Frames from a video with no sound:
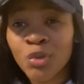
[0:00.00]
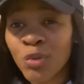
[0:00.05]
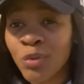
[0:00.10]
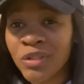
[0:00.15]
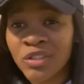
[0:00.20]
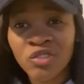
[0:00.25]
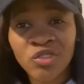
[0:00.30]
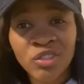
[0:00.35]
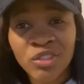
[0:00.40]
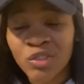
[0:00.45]

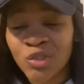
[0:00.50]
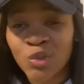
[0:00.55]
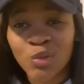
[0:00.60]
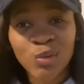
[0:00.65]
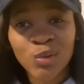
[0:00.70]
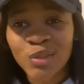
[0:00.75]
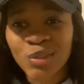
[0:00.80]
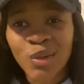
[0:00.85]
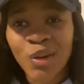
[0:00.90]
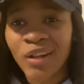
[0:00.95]
what Jesus
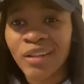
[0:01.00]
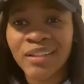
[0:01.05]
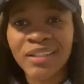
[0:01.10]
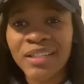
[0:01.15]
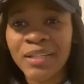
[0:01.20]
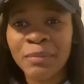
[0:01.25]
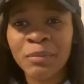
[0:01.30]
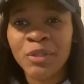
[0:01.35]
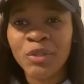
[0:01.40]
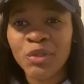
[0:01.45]
was calling
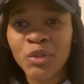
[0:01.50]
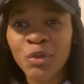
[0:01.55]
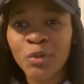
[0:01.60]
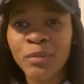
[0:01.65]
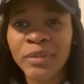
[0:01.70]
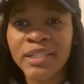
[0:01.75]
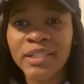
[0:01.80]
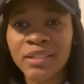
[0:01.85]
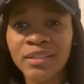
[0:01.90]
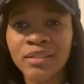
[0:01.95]
him to do
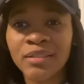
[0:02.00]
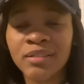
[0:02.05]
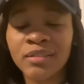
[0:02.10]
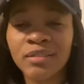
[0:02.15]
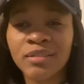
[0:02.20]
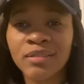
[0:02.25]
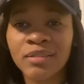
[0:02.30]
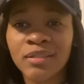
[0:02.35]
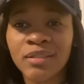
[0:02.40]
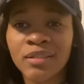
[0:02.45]

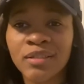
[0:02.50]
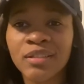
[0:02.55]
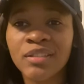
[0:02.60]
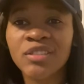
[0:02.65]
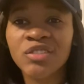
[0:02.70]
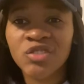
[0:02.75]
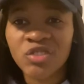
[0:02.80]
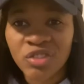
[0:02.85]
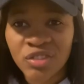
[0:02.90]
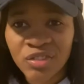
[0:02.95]
because
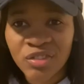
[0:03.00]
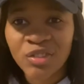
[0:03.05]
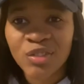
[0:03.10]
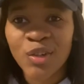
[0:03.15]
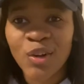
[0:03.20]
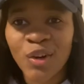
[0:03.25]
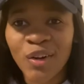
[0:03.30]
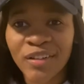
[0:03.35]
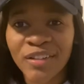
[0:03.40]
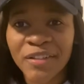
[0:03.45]
Jesus
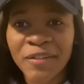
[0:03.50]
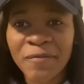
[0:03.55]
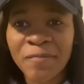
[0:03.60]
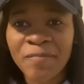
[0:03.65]
called him.